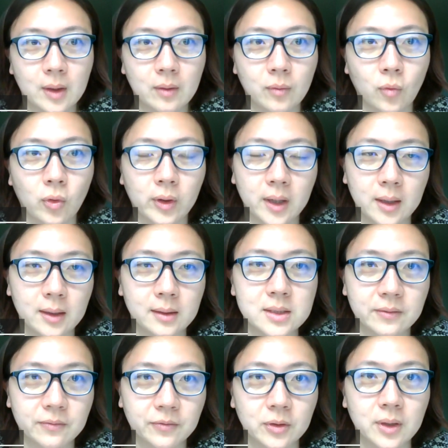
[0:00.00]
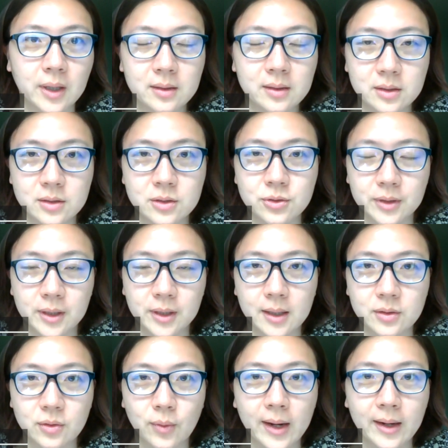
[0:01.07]
working in different industry
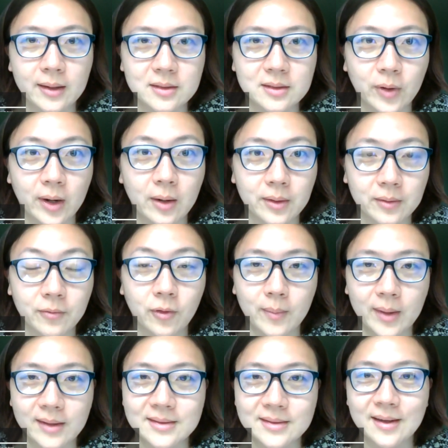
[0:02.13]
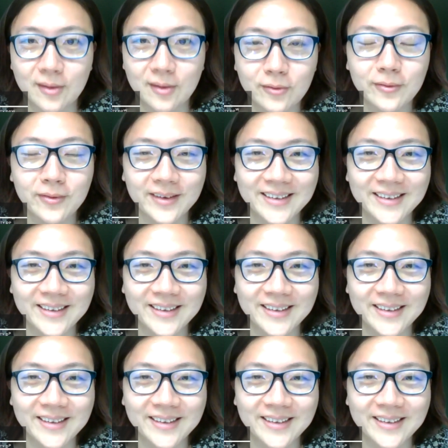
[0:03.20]
is quite inspiring for myself.